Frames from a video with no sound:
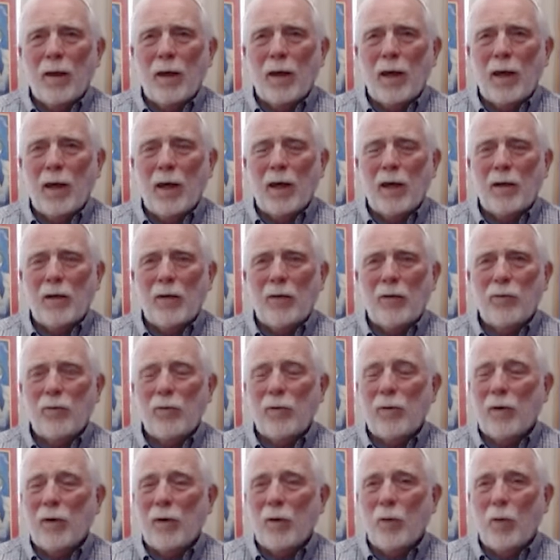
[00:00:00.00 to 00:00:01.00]
and is
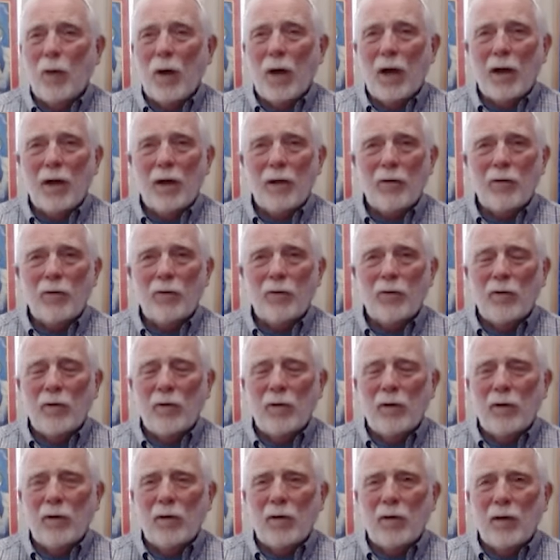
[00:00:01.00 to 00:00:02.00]
very wise.
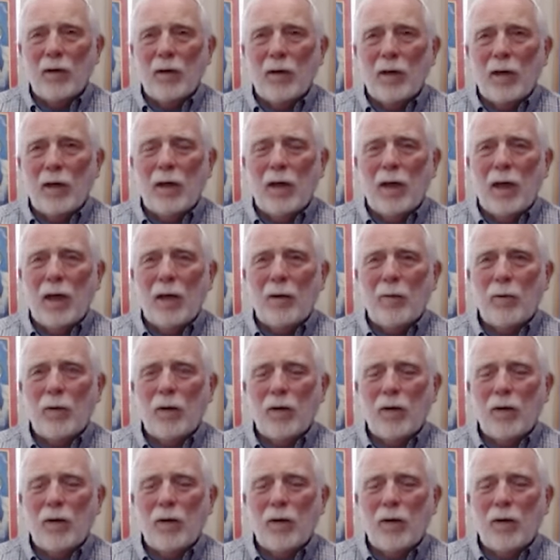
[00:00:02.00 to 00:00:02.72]
And